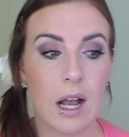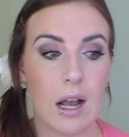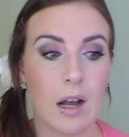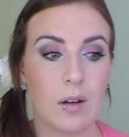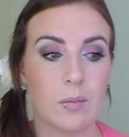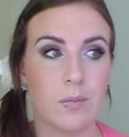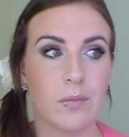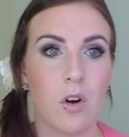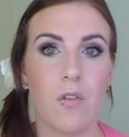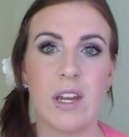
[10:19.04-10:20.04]

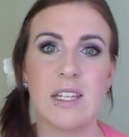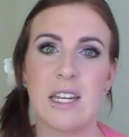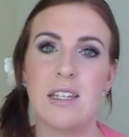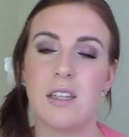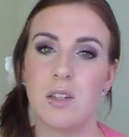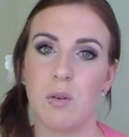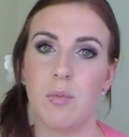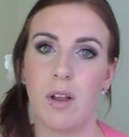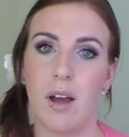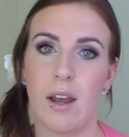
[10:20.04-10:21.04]
or that is easy to
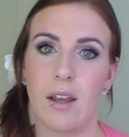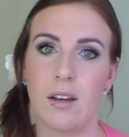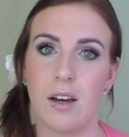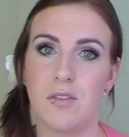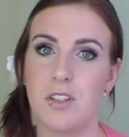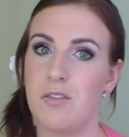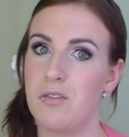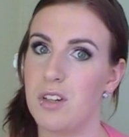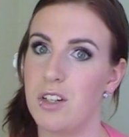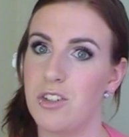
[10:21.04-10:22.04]
apply after you've
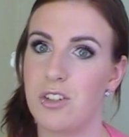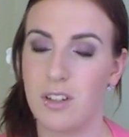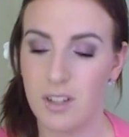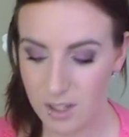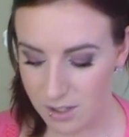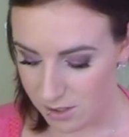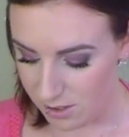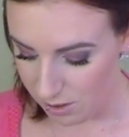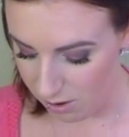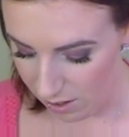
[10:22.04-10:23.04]
finished.
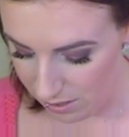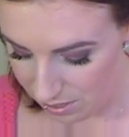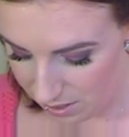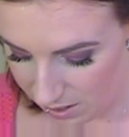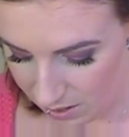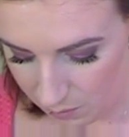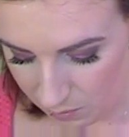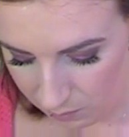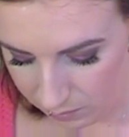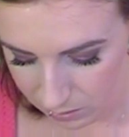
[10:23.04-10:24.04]
So I think
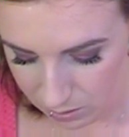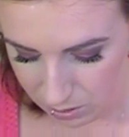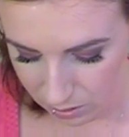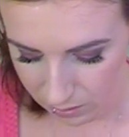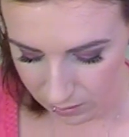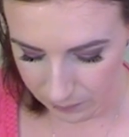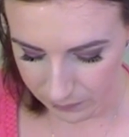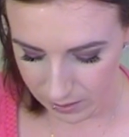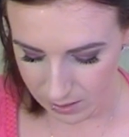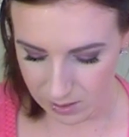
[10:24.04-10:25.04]
what we'll do
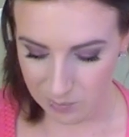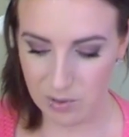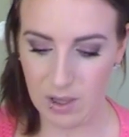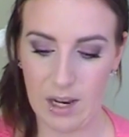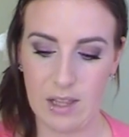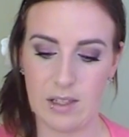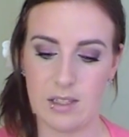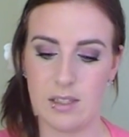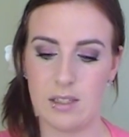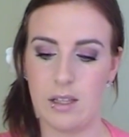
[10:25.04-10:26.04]
is apply
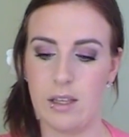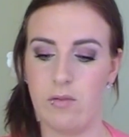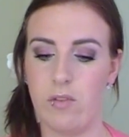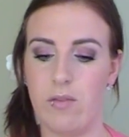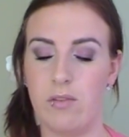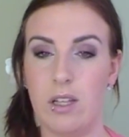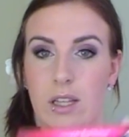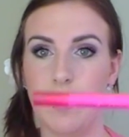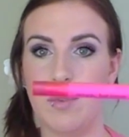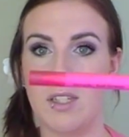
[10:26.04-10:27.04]
this Revlon
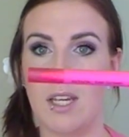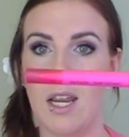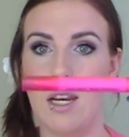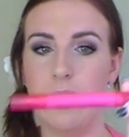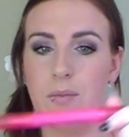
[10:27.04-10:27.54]
lip stain.